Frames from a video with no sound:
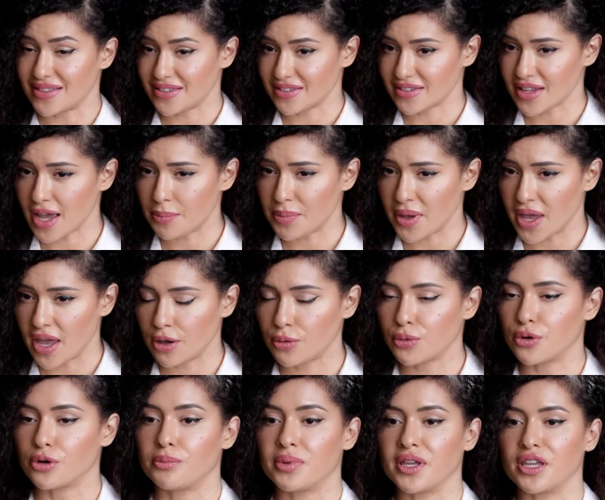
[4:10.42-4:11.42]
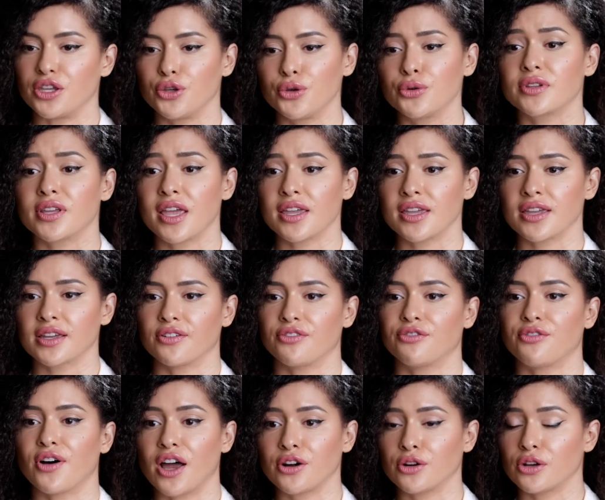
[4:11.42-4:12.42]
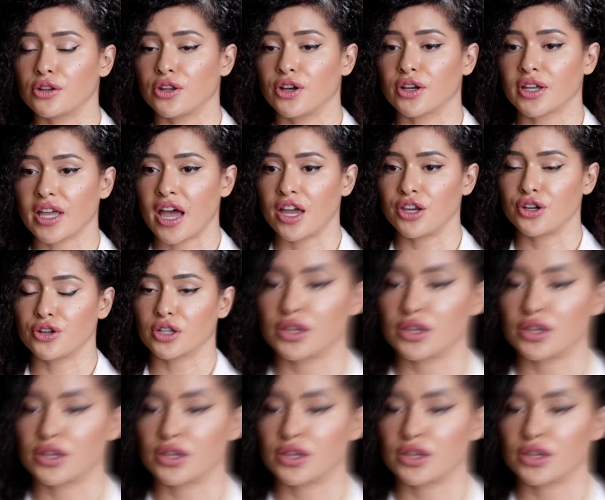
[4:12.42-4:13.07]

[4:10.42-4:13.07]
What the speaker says: Step 8 would be you taking a final look at your